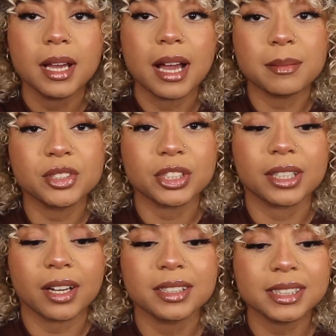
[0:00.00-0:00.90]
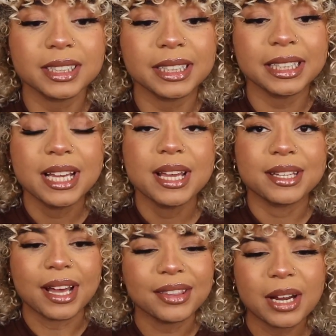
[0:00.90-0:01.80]
I'm shook, honestly.
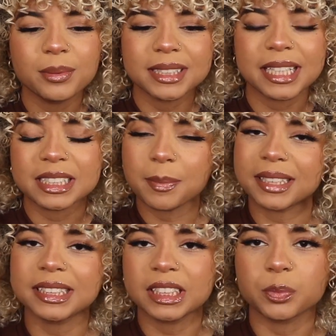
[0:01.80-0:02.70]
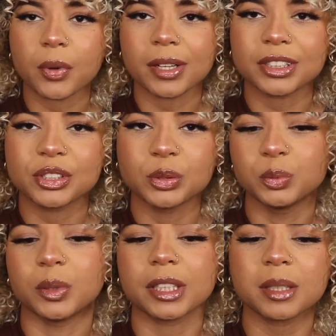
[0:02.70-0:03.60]
Not that I wasn't expecting these products to
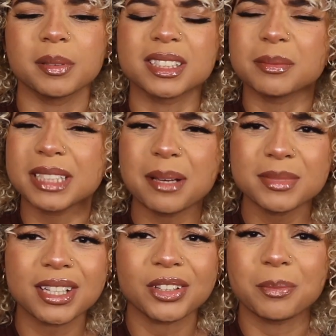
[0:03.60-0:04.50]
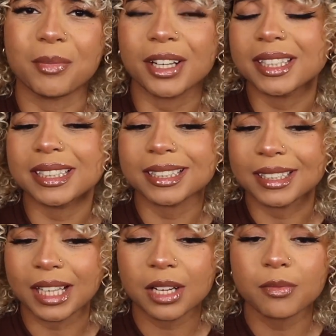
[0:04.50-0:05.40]
work, but sometimes on the market,
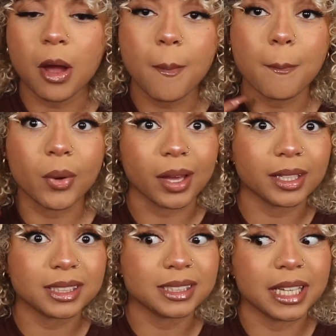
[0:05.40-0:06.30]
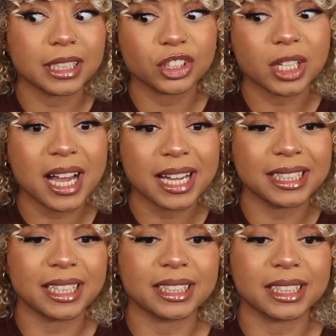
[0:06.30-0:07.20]
a lot of products say
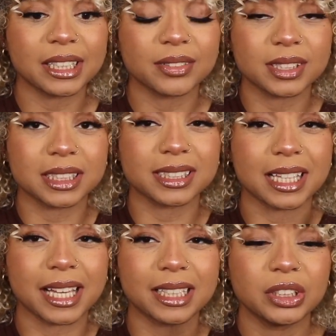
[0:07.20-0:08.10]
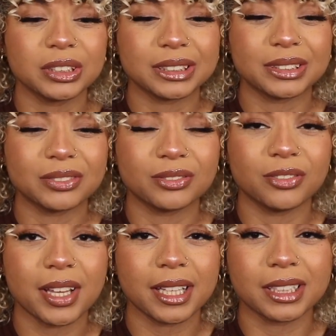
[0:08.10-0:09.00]
shine and it gives this like
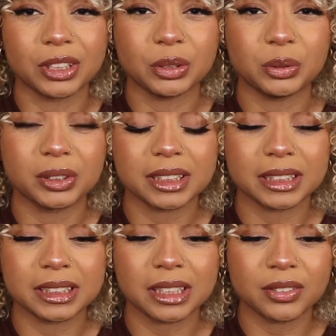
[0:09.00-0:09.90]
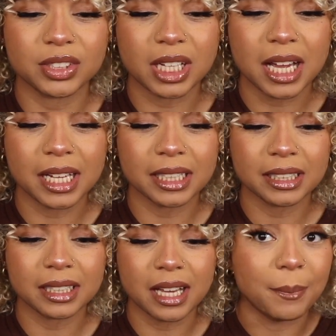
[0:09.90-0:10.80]
fake illusion of
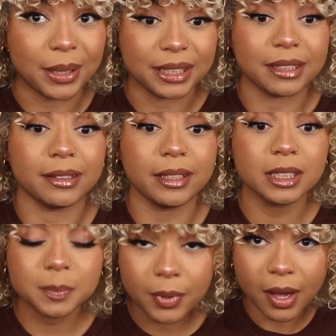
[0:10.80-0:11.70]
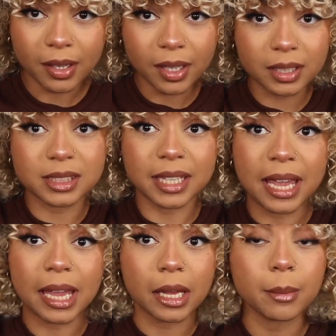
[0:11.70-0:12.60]
shine. But these products
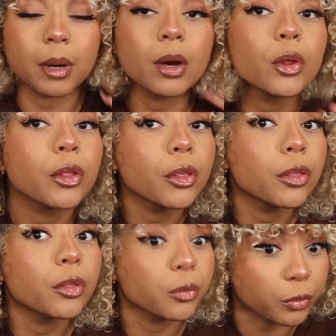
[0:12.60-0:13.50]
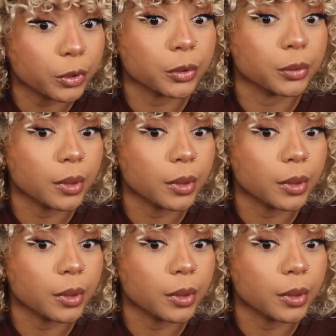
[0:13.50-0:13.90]
came through,